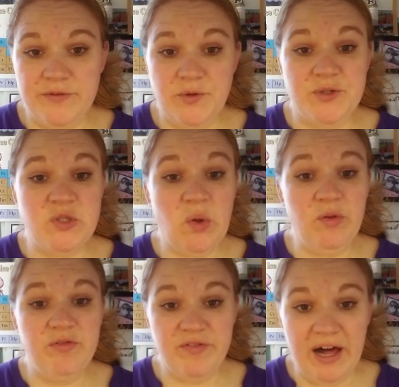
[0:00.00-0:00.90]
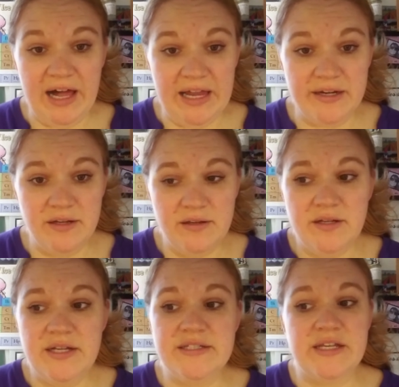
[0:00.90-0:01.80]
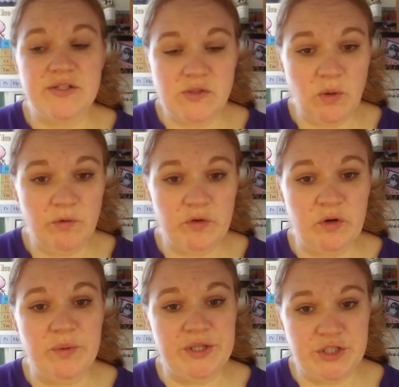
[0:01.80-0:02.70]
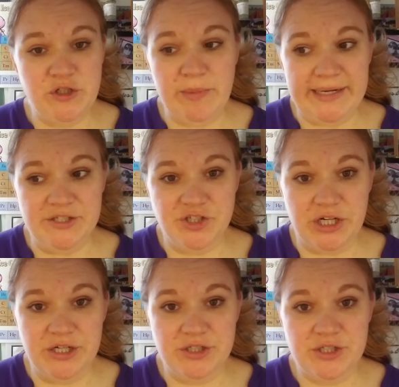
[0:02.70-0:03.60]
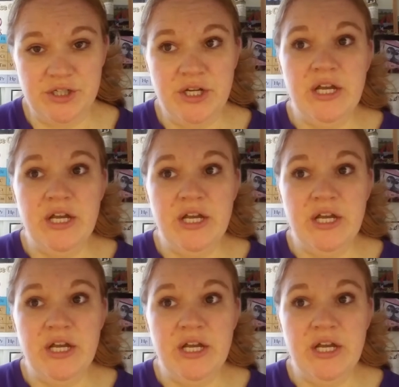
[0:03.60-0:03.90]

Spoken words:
So sulfide is a sulfur with a 2- charge.